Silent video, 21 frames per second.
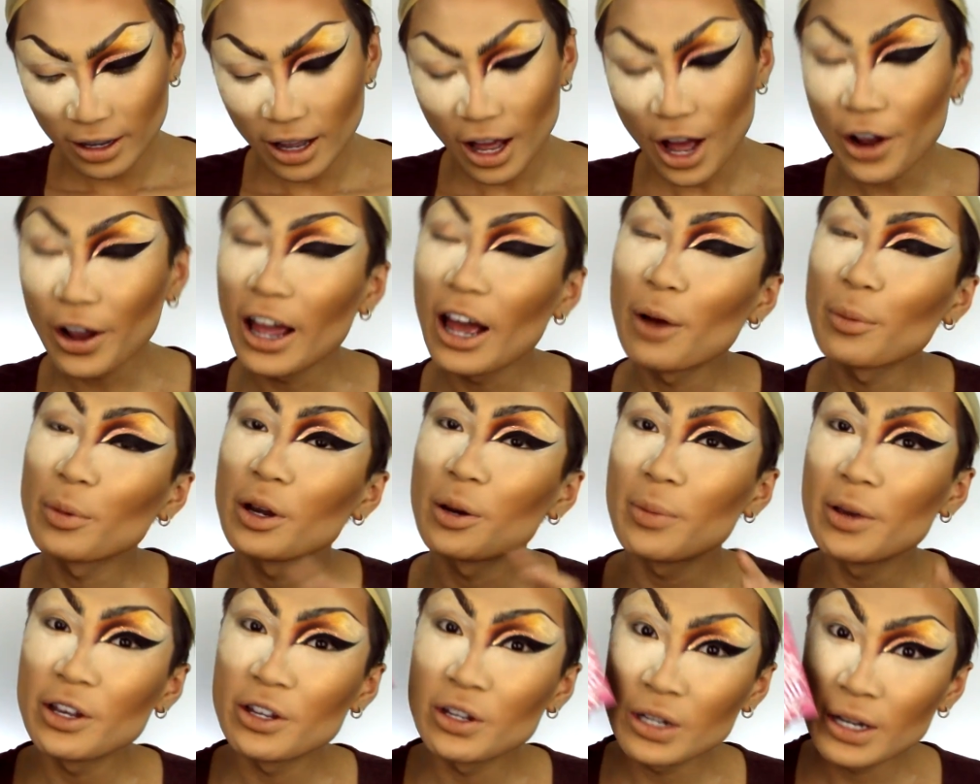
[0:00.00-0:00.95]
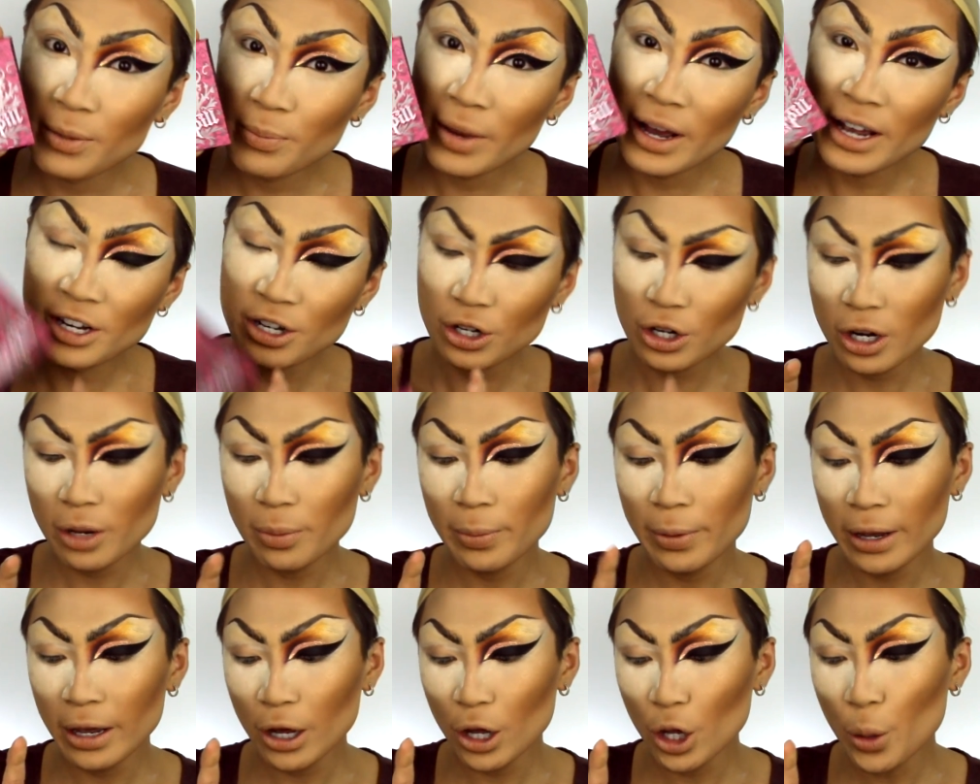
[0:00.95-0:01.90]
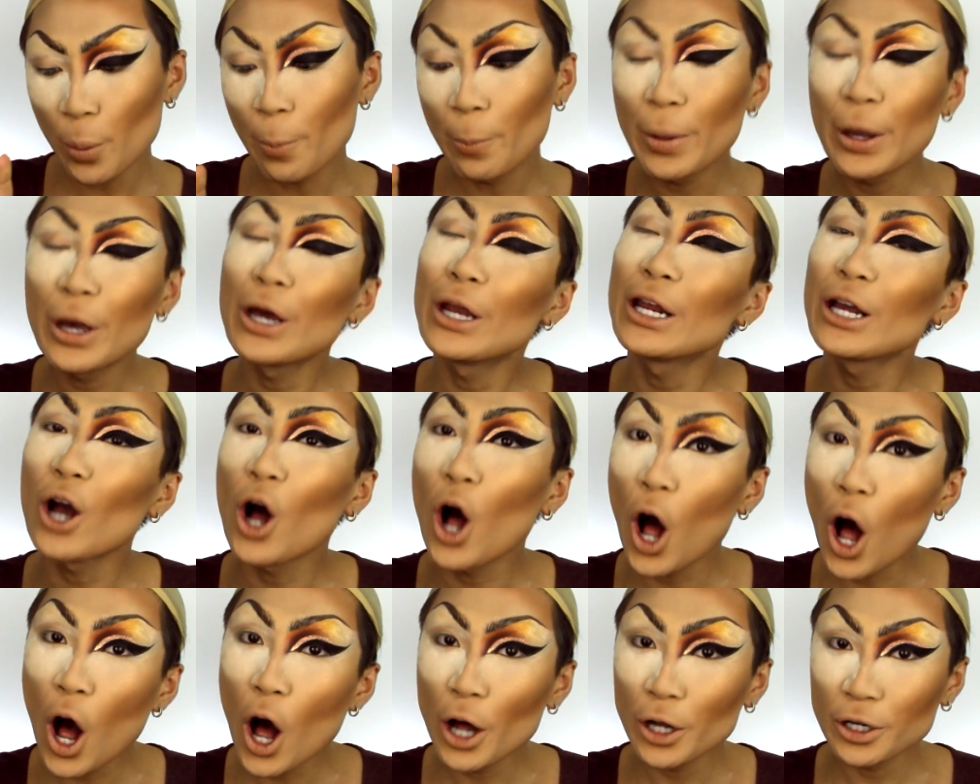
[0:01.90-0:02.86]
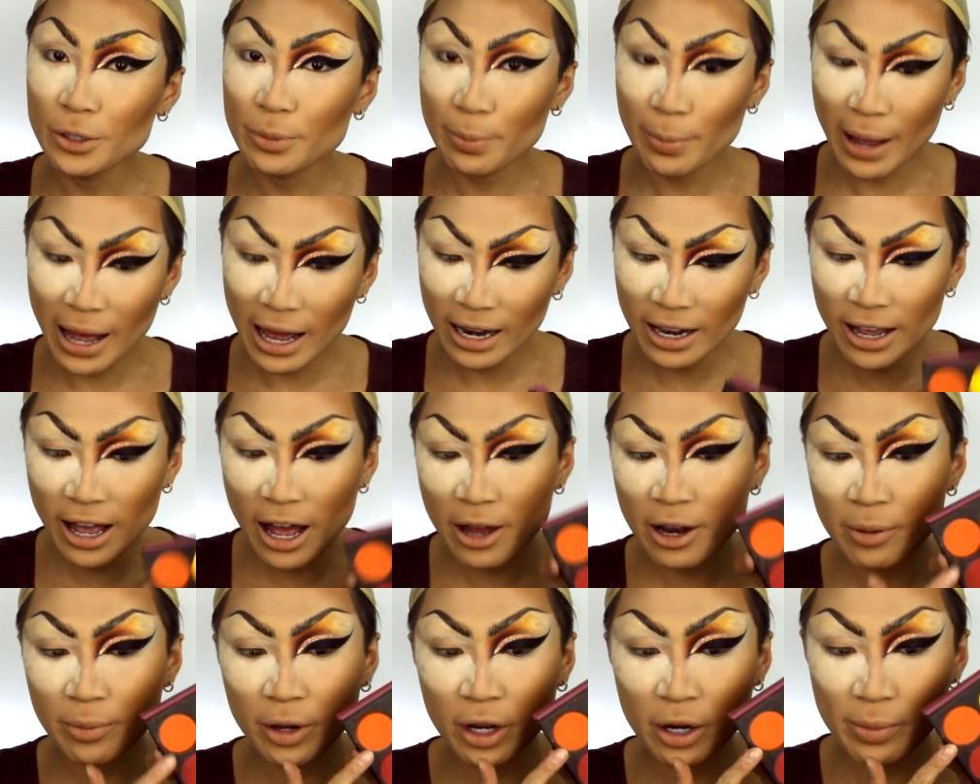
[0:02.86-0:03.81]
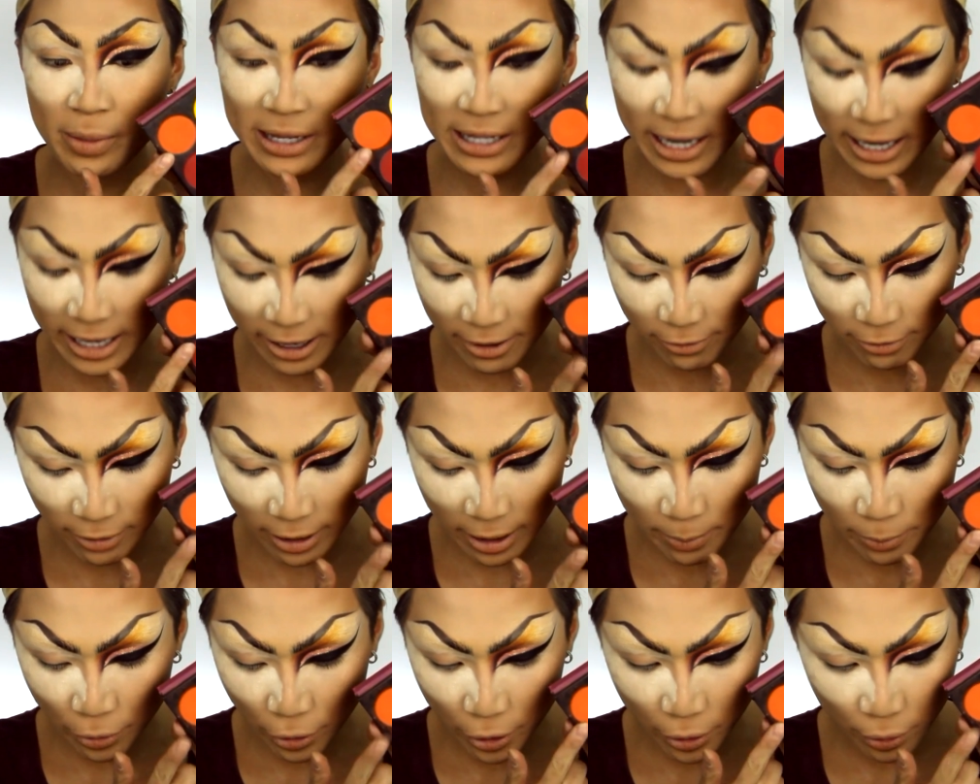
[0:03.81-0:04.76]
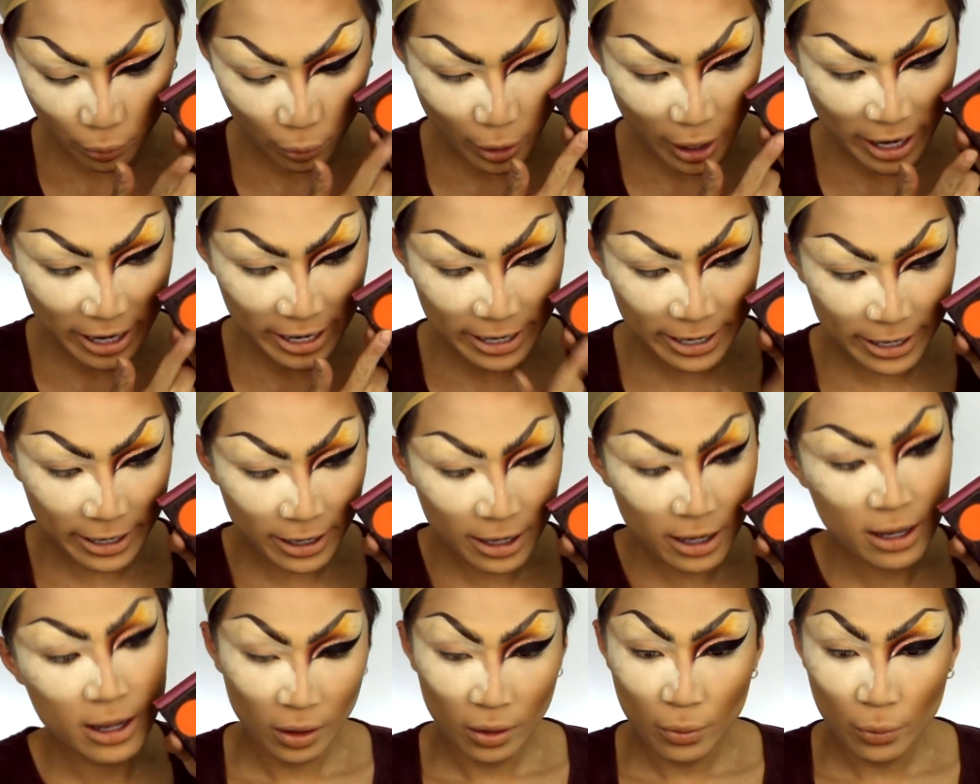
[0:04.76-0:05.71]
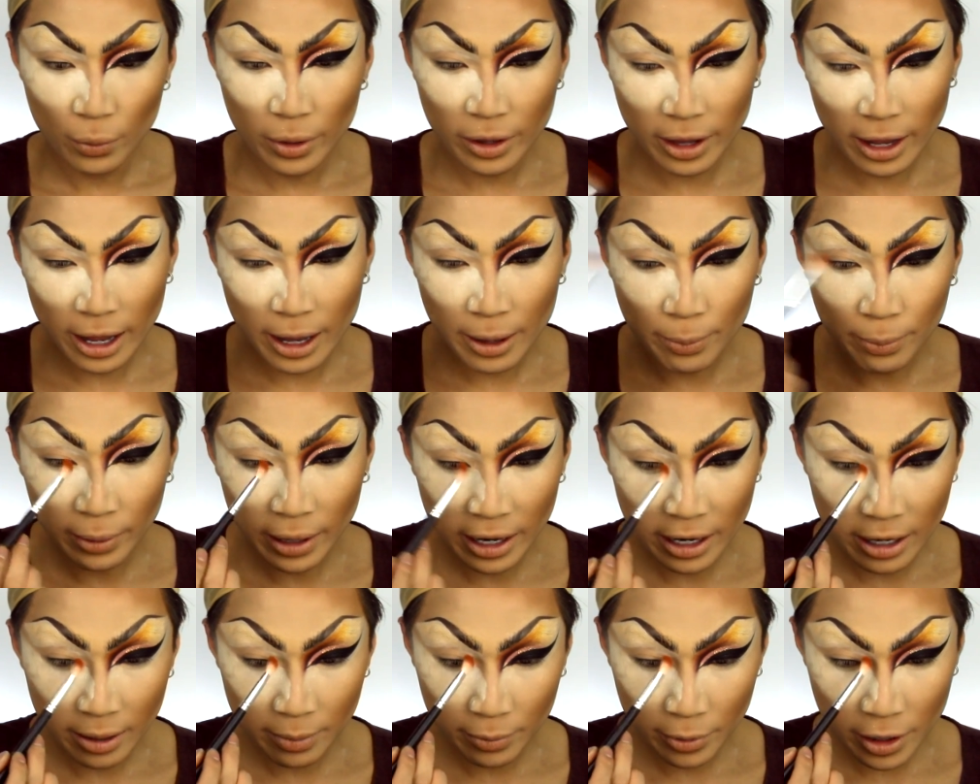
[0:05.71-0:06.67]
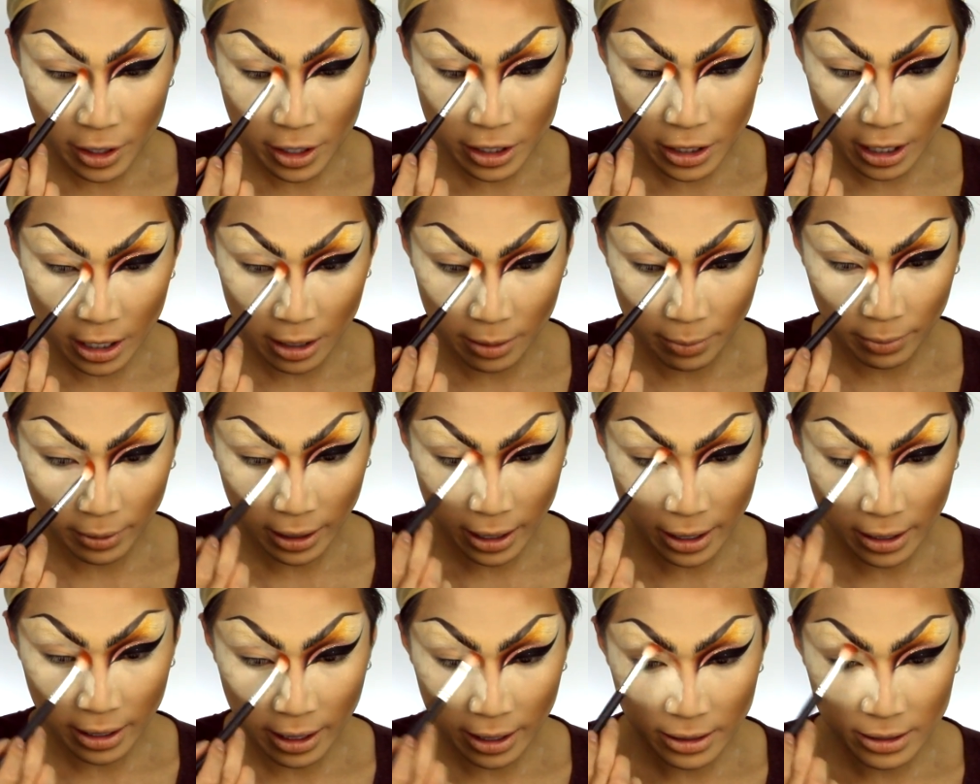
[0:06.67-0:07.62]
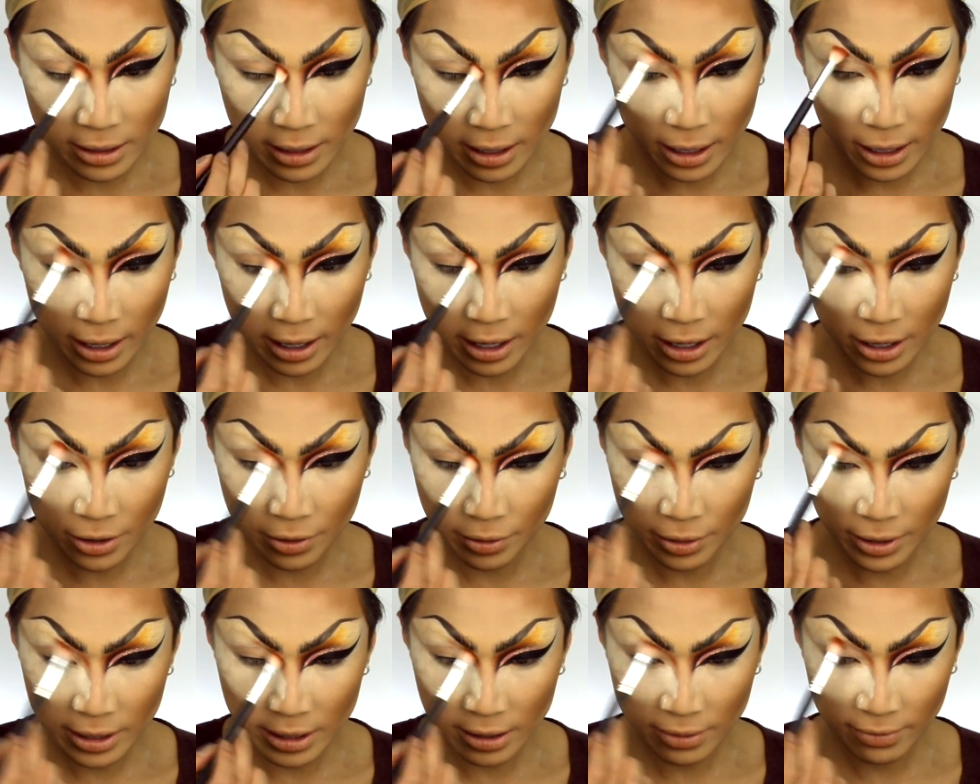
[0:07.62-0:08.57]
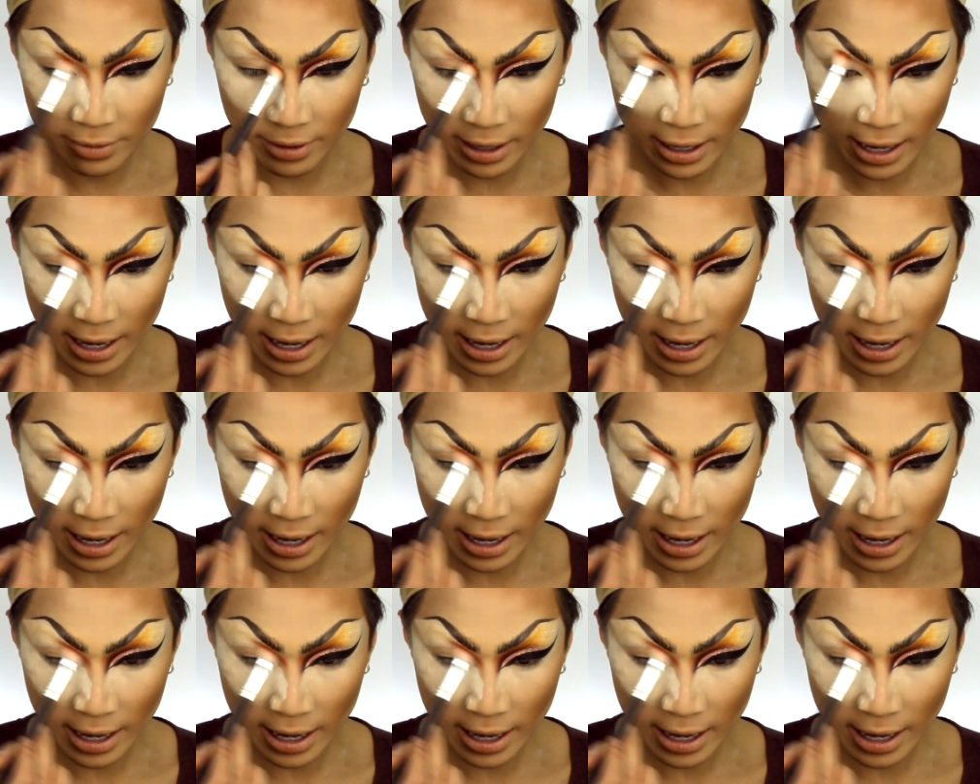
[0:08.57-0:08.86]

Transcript: Okay, I'm going to be using my Sugar Pill Burning Heart palette, and I'm going to be taking Flame Point right here with a blending brush and apply that into the inner crease of the